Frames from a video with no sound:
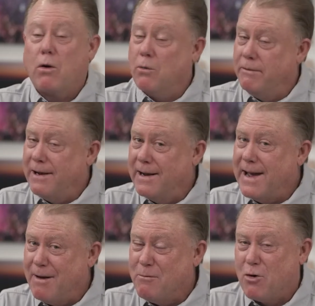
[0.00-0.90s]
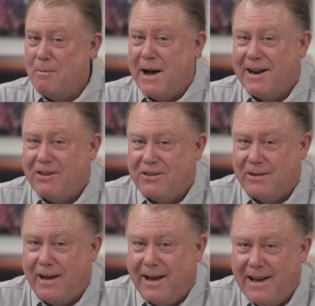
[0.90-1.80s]
We'll find out more about
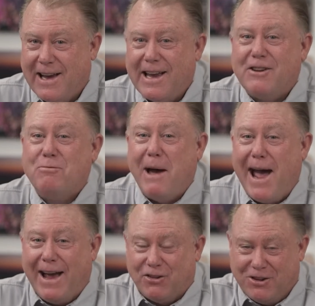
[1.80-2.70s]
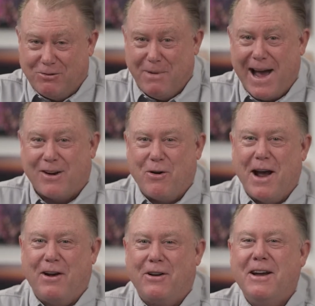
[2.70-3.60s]
his past, his
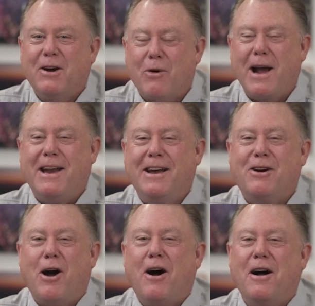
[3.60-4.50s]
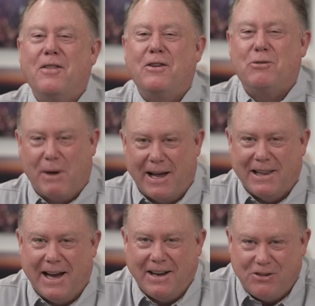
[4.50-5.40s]
background, right here on the
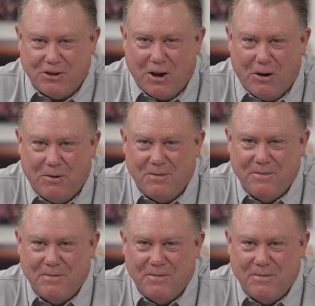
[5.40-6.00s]
Spotlight Show.